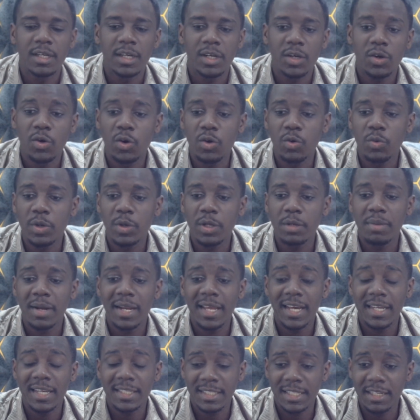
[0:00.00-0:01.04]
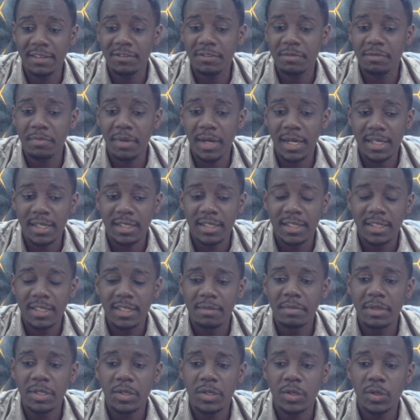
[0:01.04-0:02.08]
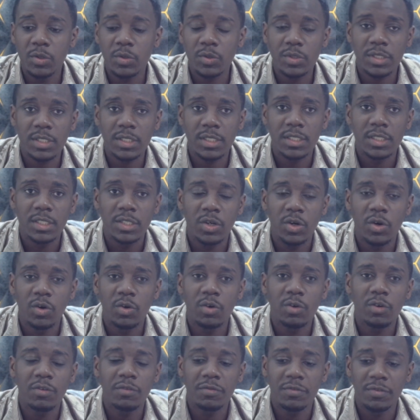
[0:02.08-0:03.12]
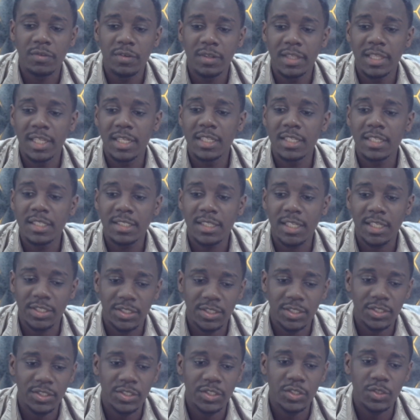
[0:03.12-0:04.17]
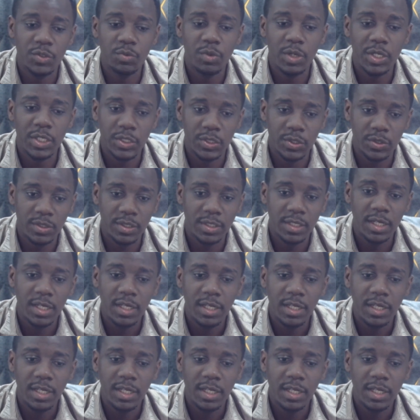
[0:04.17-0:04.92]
Cole will play as a left back because of the De Sassi situation.